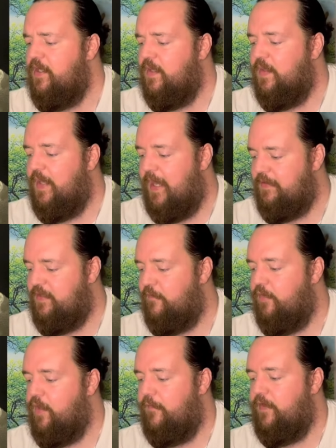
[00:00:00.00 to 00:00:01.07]
Lots of
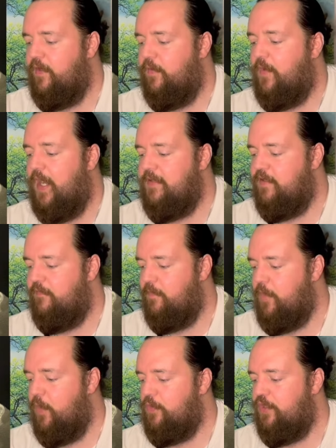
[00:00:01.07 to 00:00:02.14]
love here, lots of
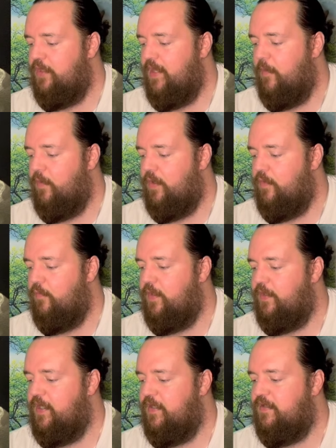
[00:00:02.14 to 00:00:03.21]
emotion that we're going to
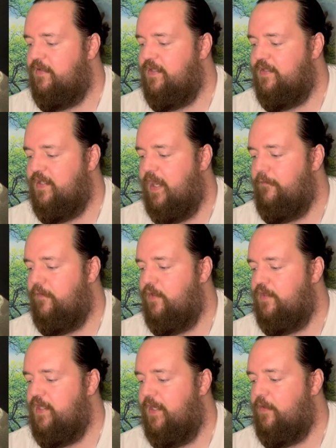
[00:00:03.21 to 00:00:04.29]
really need to decipher
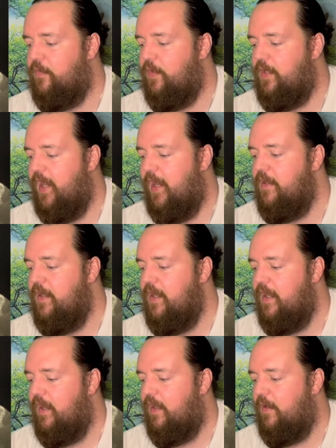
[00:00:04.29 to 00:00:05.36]
and take a look at.
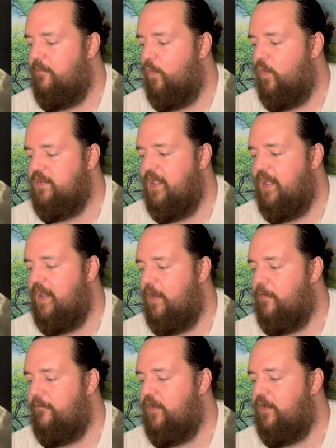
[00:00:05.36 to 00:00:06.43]
Once again, I
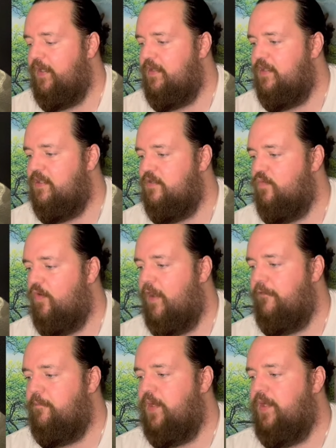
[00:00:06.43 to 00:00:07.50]
don't feel like this is
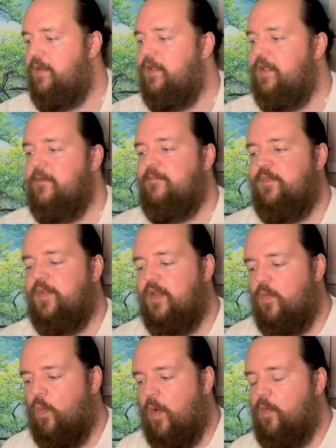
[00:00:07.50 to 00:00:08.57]
rough, but
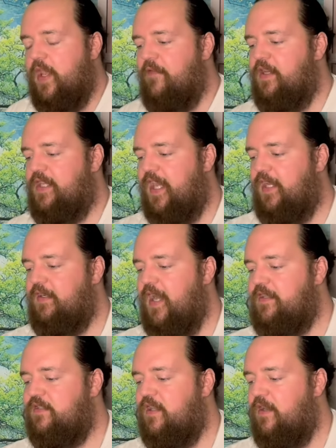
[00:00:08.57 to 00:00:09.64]
when we have a king
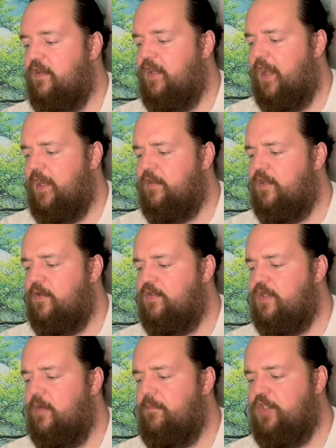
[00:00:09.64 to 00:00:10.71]
next to a knight, there's
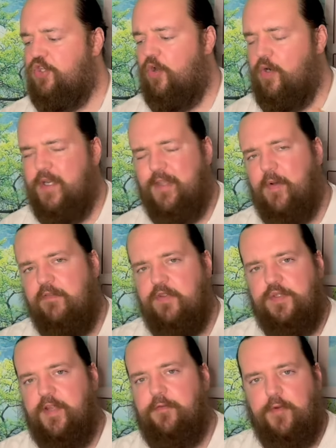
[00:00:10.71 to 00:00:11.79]
a maturity level
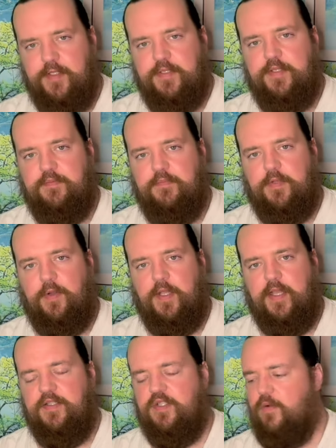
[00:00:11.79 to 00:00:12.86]
difference.
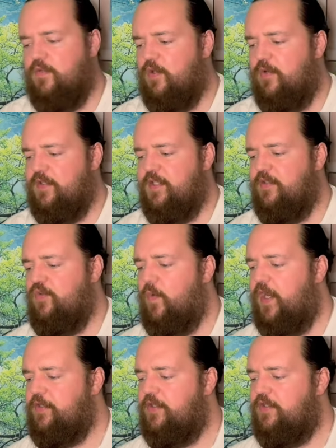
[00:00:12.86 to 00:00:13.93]
Okay, so certain
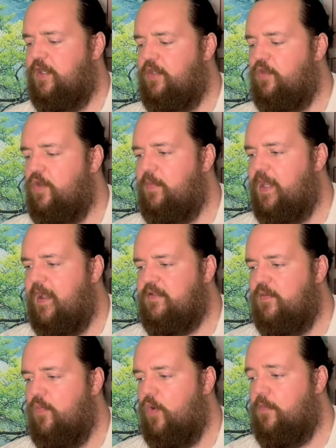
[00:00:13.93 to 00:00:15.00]
situations, like you could be
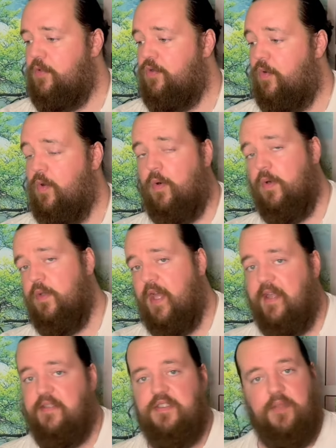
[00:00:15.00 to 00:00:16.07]
acting more mature or
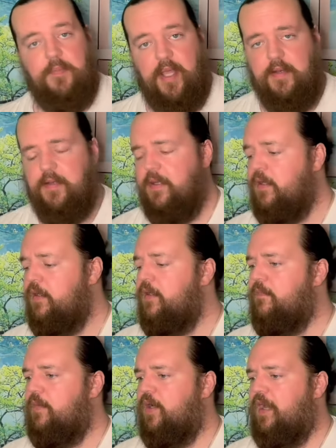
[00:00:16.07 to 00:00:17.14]
less, depending.
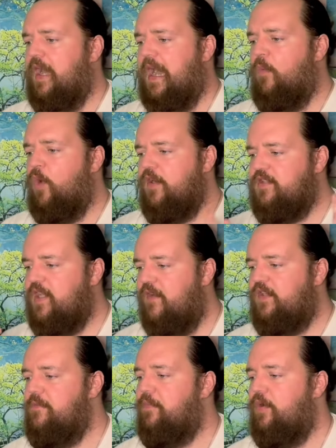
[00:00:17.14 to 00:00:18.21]
But I want to dive
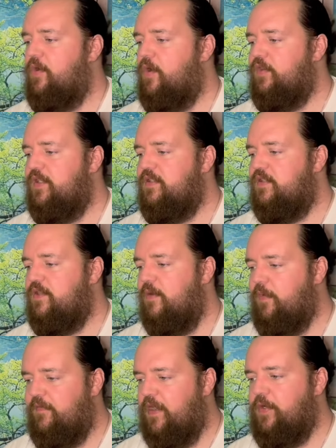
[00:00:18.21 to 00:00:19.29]
deeper on all this. It's going
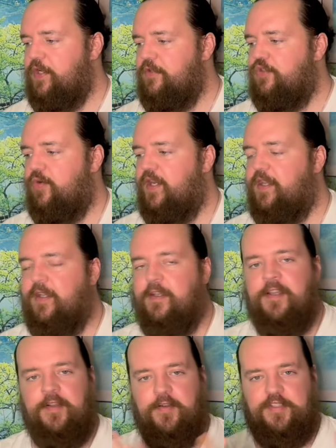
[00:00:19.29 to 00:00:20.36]
to be very intriguing.
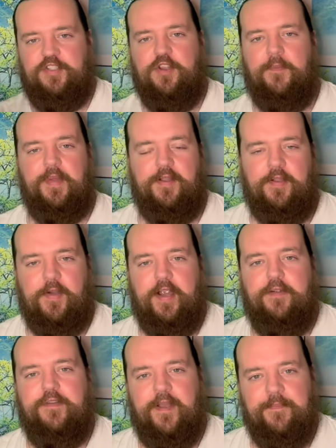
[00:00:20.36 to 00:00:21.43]
Let's jump in and
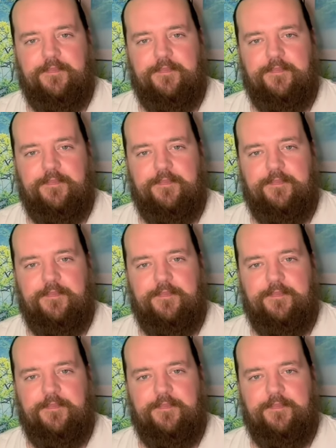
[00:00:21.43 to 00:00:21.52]
clarify.